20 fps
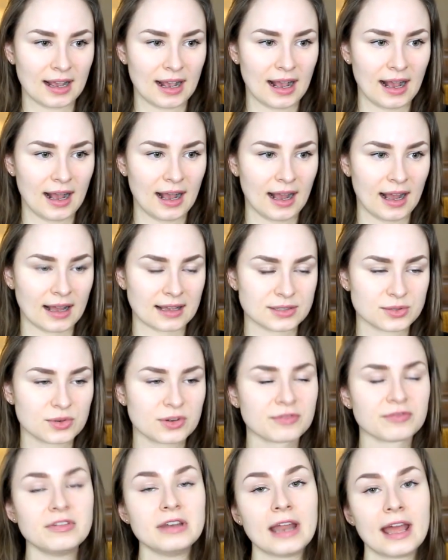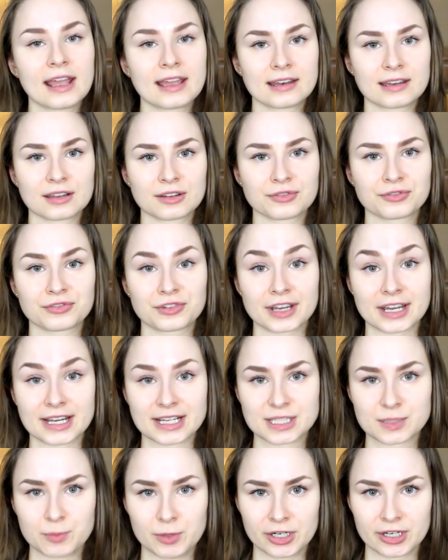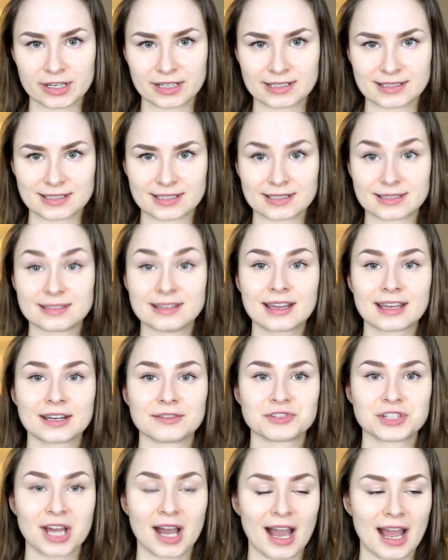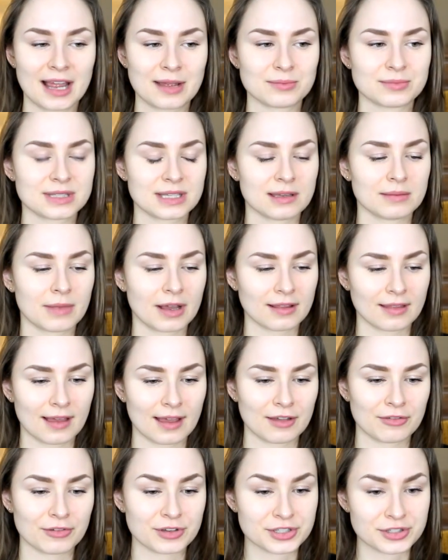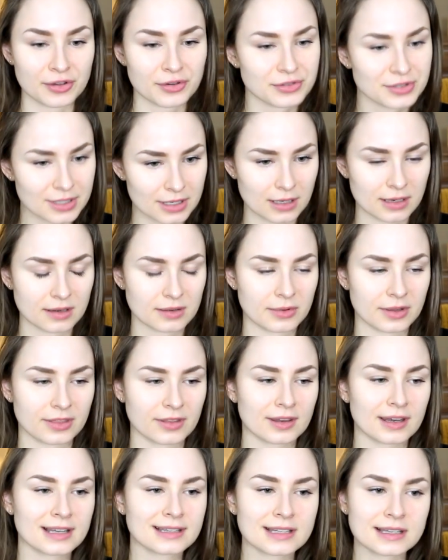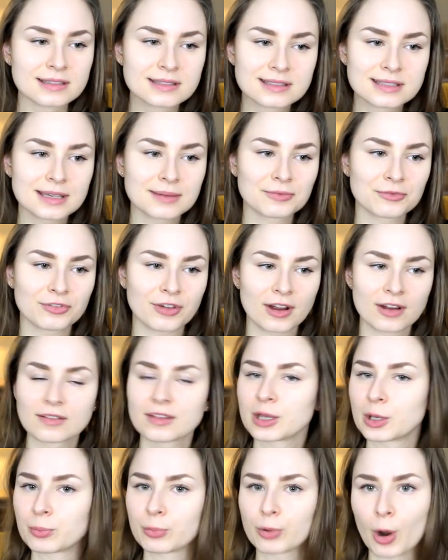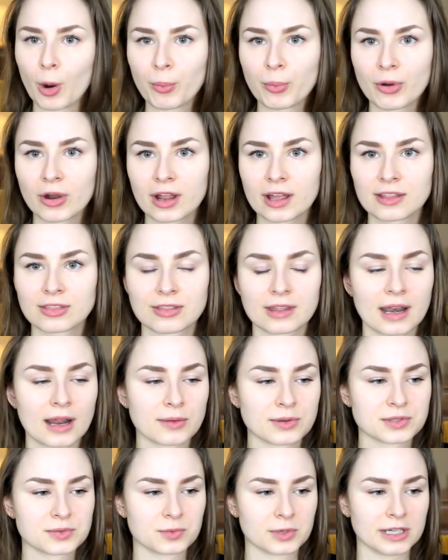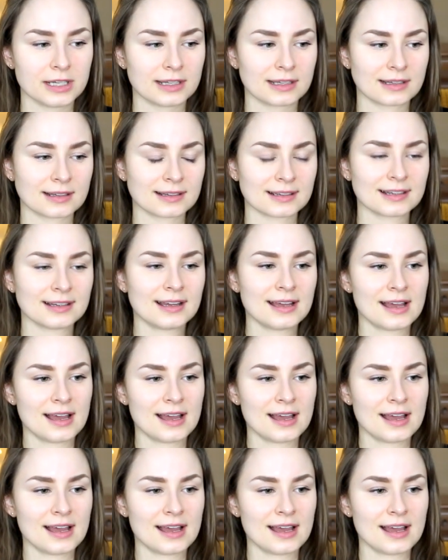sort of negative experiences, negative times in my life associated with it, it does seem fairly appropriate that I was reading